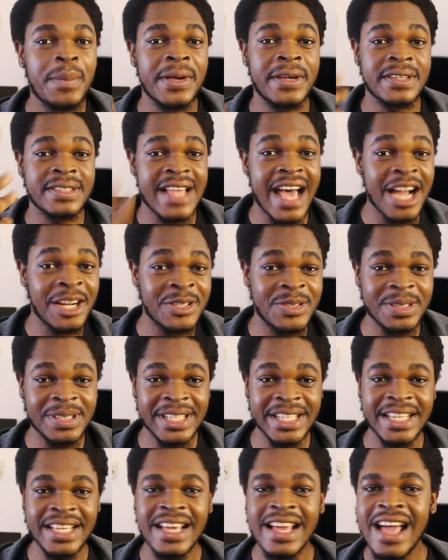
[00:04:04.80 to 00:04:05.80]
Because
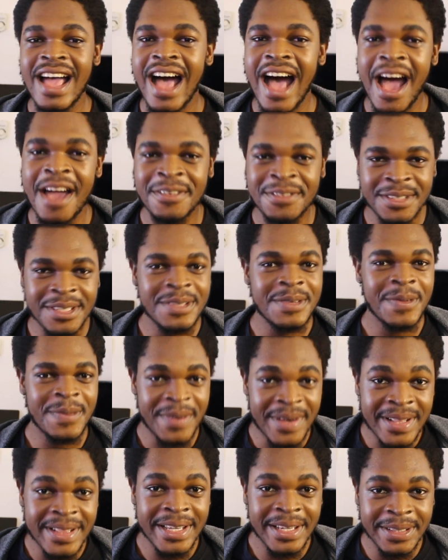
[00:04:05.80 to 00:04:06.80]
actually, I've seen
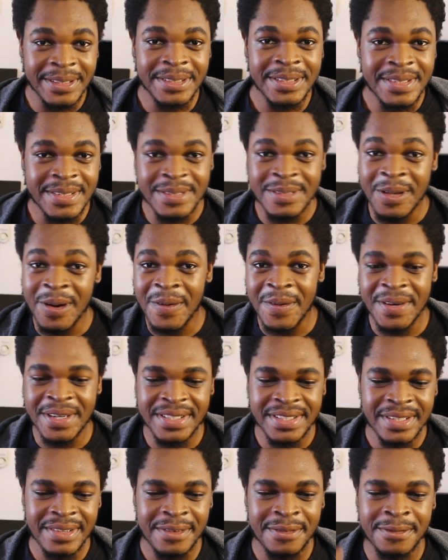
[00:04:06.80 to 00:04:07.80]
really good
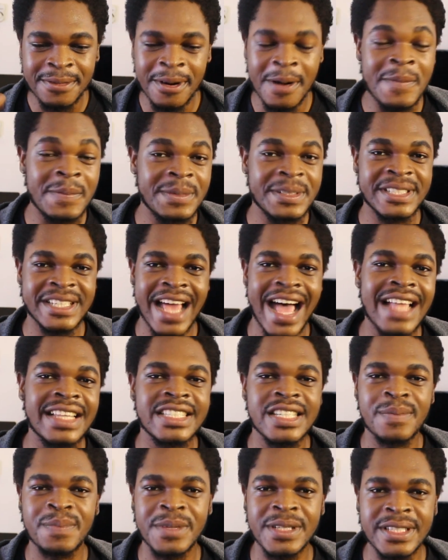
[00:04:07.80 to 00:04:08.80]
stories from
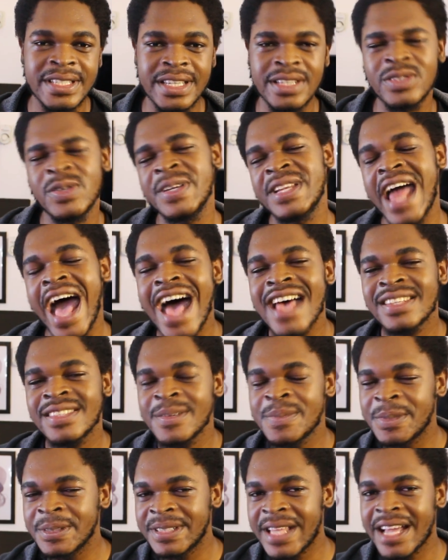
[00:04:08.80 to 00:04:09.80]
ChatGPT. So it has
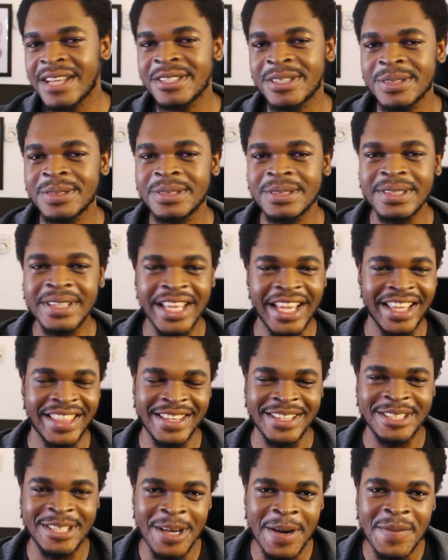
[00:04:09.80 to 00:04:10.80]
the potential to take
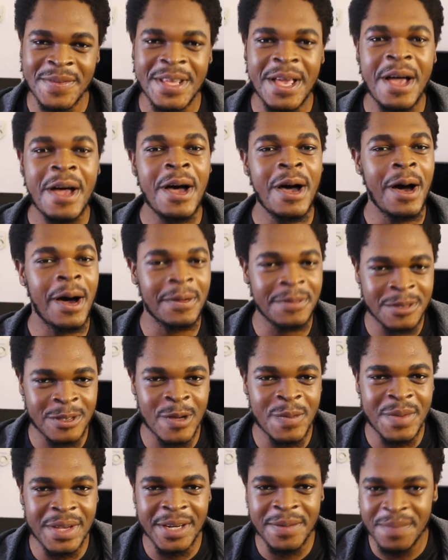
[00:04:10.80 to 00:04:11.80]
the jobs of
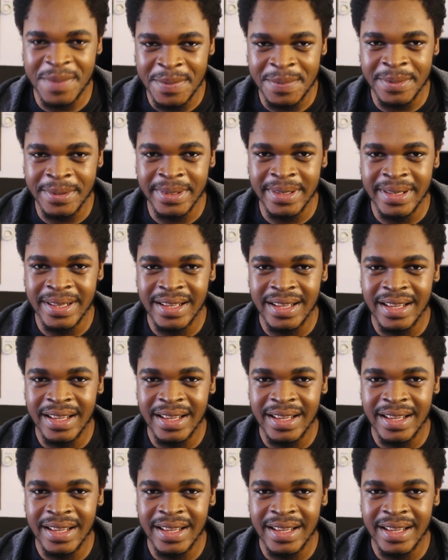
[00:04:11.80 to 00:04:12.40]
so many people,